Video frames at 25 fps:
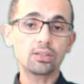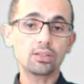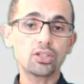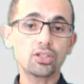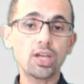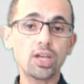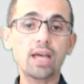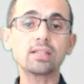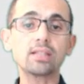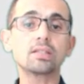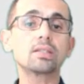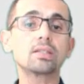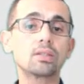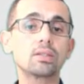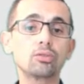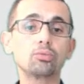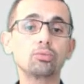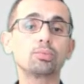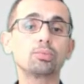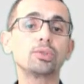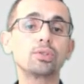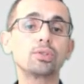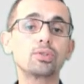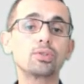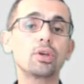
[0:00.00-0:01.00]
chance to
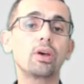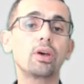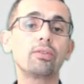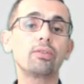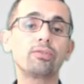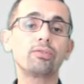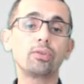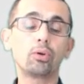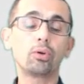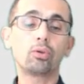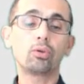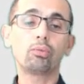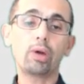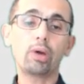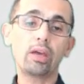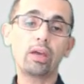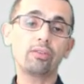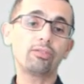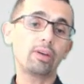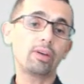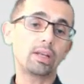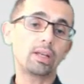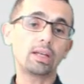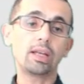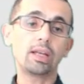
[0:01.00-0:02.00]
preserve your way
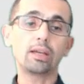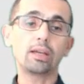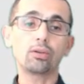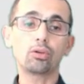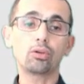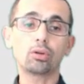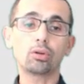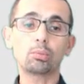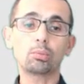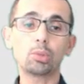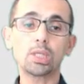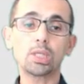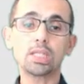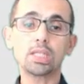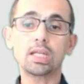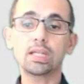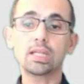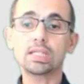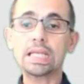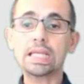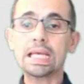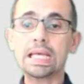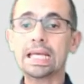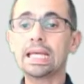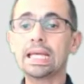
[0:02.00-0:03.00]
of handling your
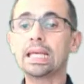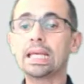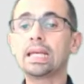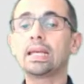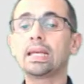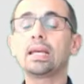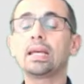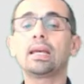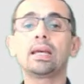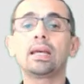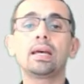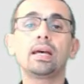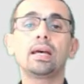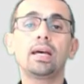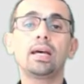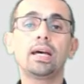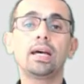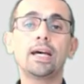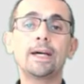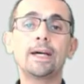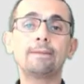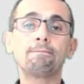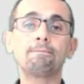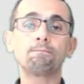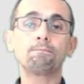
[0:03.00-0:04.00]
business.
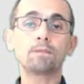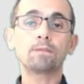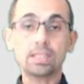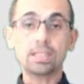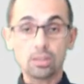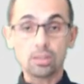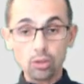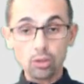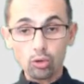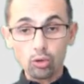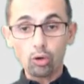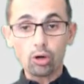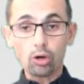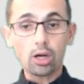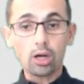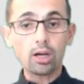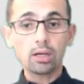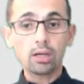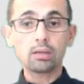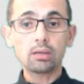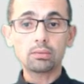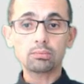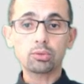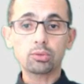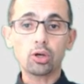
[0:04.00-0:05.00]
That's the
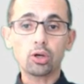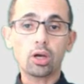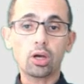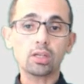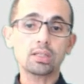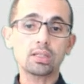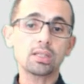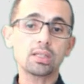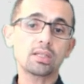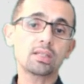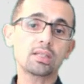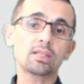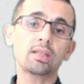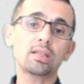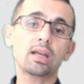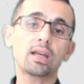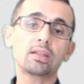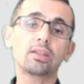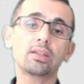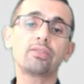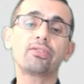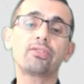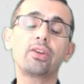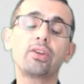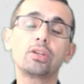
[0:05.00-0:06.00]
core processes
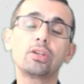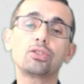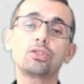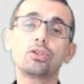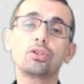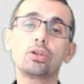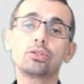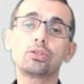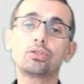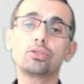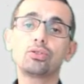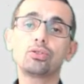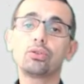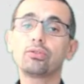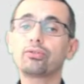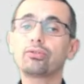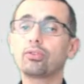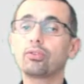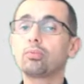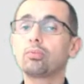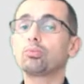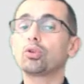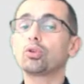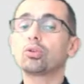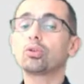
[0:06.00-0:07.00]
that differentiates you
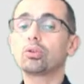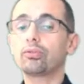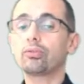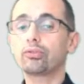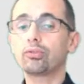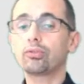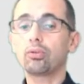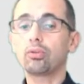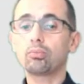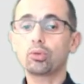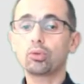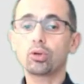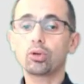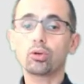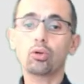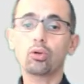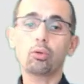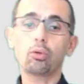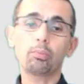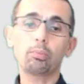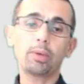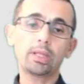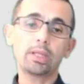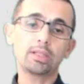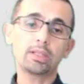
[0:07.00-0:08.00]
from your
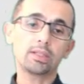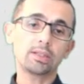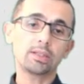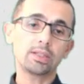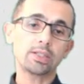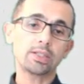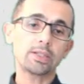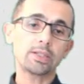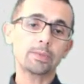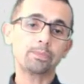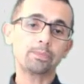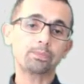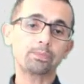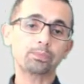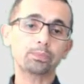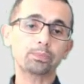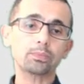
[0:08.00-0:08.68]
competitors.